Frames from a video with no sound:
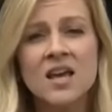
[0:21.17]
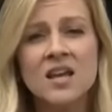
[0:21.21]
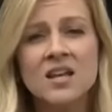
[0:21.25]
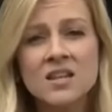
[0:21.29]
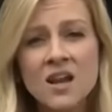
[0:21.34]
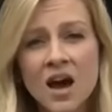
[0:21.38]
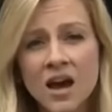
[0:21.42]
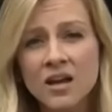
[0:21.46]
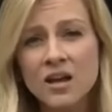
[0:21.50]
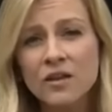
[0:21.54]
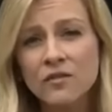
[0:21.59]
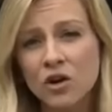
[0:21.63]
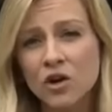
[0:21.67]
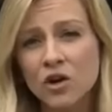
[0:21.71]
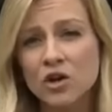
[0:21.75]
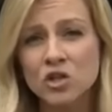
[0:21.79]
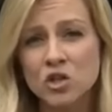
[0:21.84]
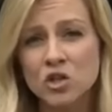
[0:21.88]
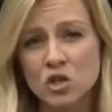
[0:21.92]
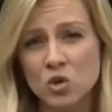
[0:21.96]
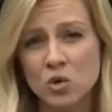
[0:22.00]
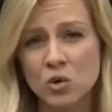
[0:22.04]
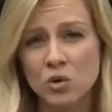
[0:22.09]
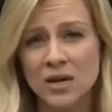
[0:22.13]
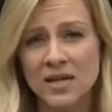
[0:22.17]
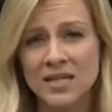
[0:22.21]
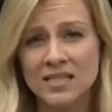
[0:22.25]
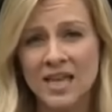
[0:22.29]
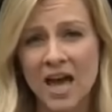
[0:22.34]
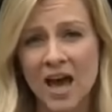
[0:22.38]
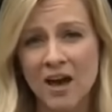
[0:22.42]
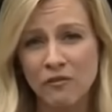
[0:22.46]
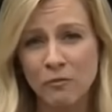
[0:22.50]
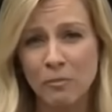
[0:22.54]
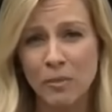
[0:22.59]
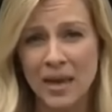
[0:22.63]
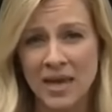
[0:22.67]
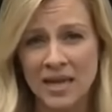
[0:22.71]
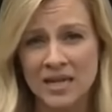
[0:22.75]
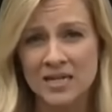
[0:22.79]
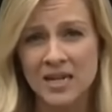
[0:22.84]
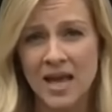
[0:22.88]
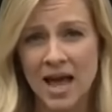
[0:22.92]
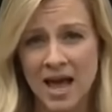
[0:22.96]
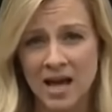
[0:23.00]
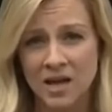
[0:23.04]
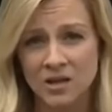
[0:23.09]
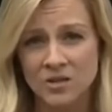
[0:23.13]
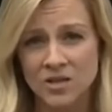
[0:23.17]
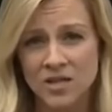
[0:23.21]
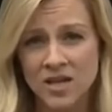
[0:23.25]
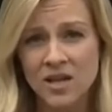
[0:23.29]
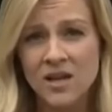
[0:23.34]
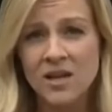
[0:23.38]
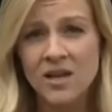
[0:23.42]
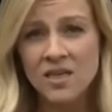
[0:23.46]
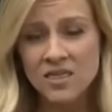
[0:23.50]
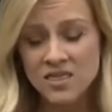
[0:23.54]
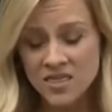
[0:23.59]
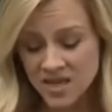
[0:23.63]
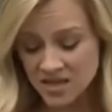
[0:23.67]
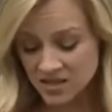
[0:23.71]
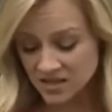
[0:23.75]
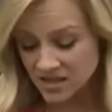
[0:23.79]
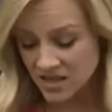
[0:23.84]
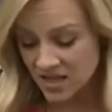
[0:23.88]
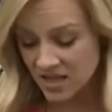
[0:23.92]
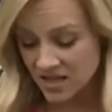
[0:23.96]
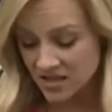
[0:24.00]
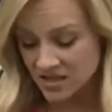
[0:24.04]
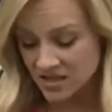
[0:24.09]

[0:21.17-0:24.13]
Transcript: none of her stories have panned out. This is